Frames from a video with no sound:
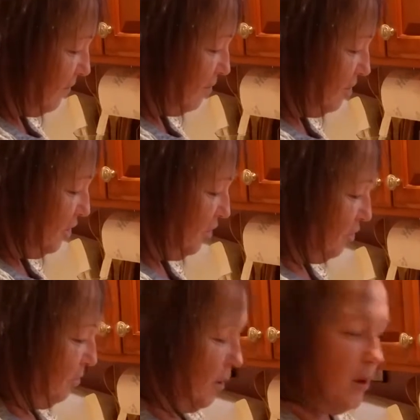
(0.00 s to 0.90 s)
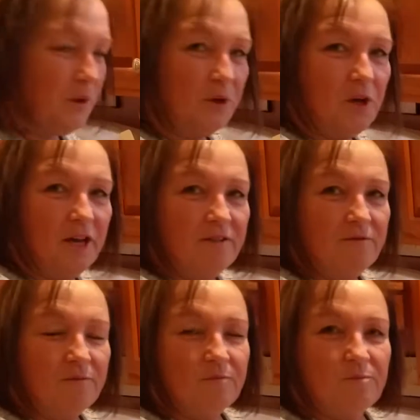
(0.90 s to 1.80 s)
first, you poke your
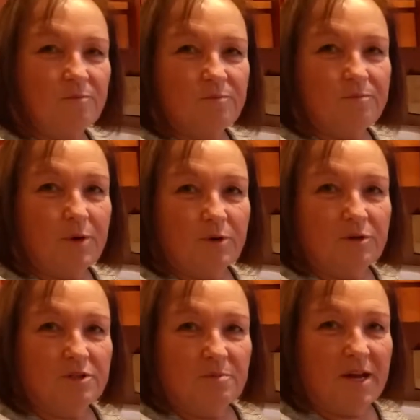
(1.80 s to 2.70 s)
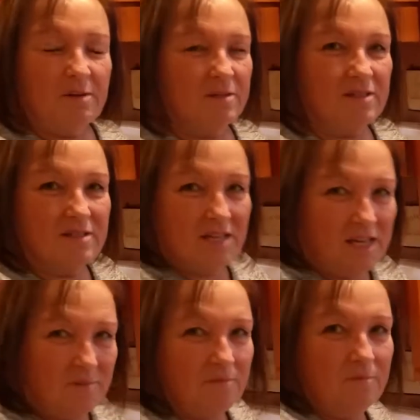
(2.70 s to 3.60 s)
tomato with the
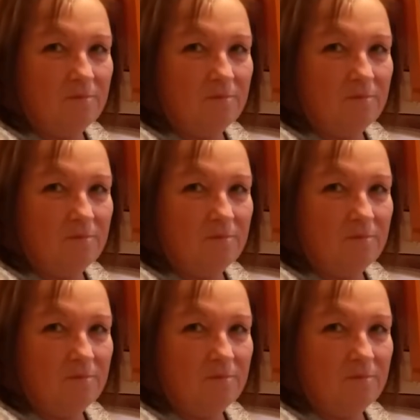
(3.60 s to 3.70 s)
skin